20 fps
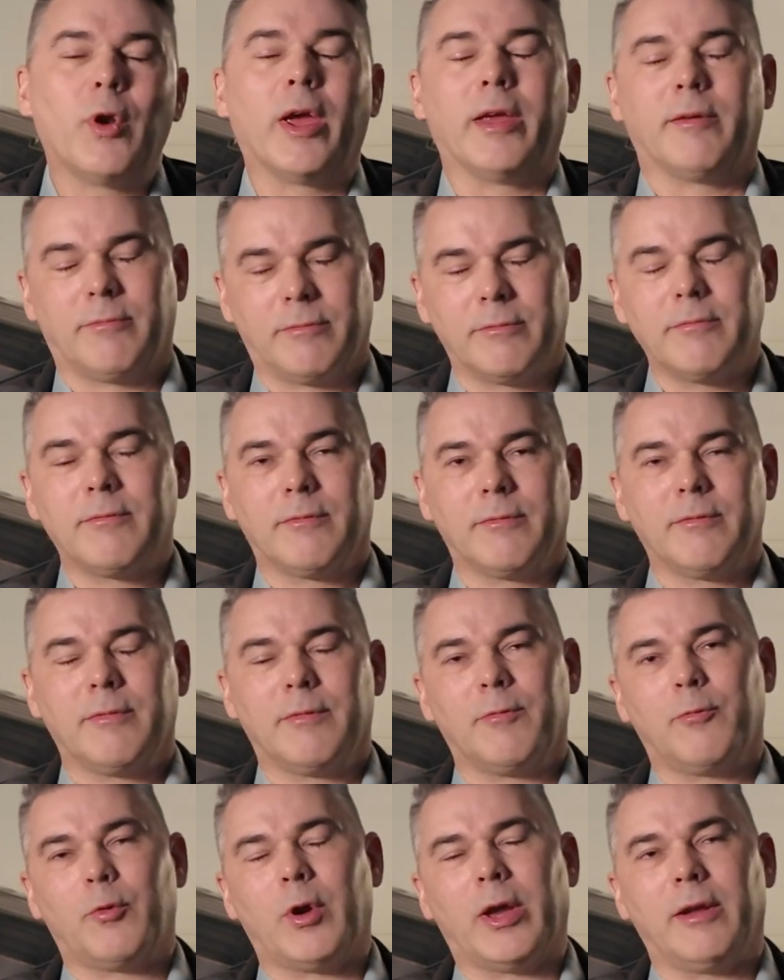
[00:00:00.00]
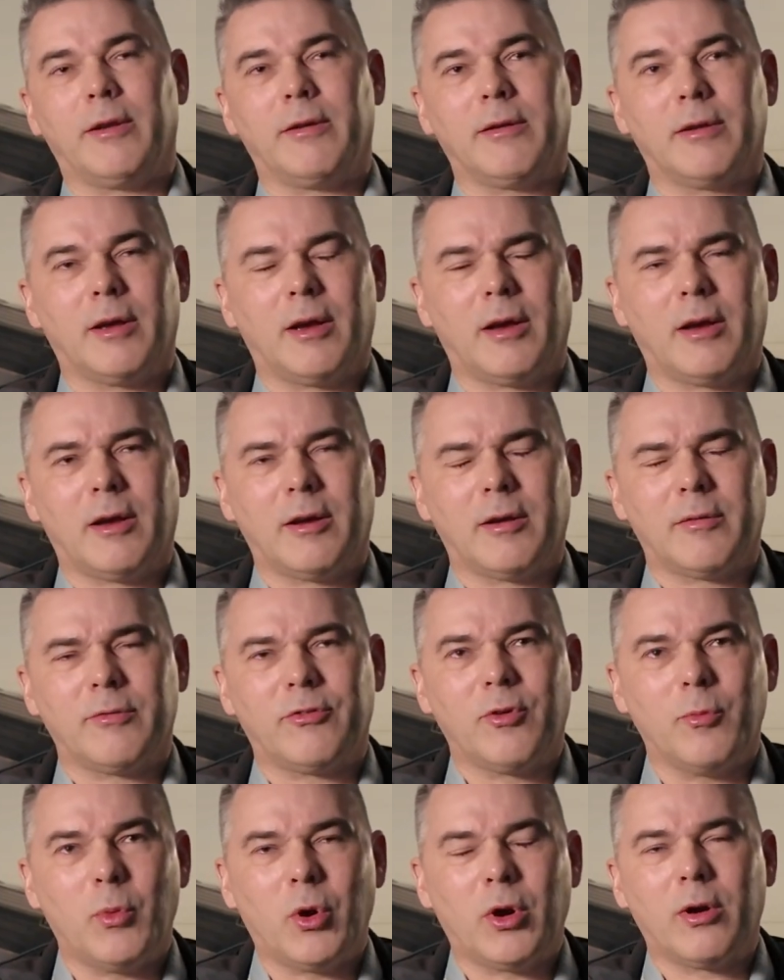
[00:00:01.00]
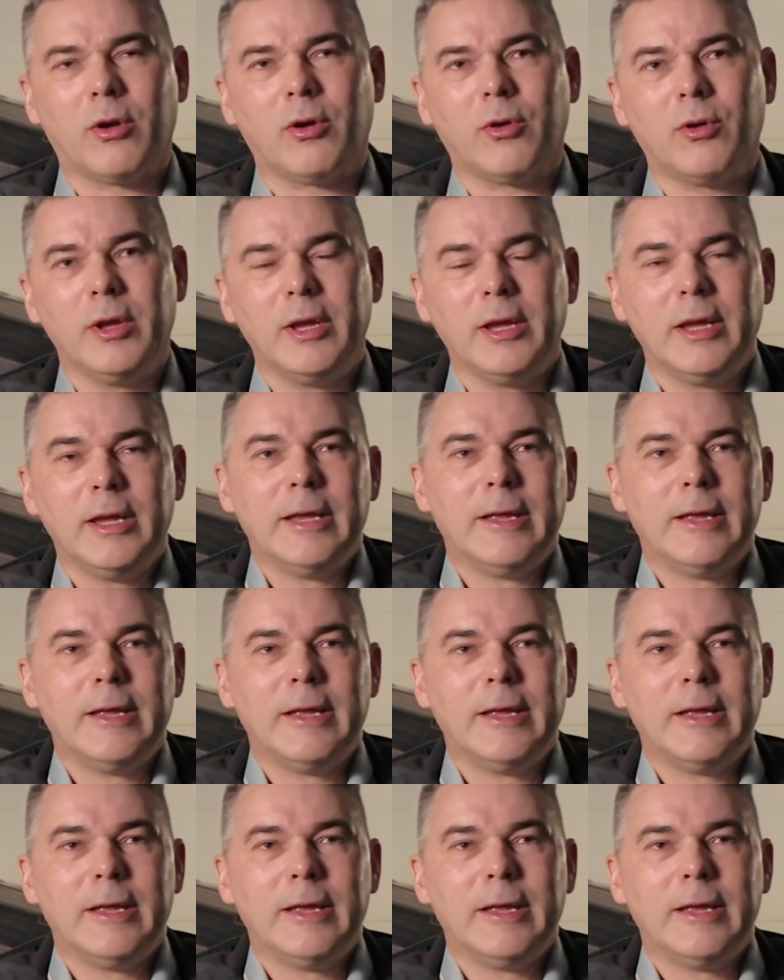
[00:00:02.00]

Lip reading: Right. Tomorrow,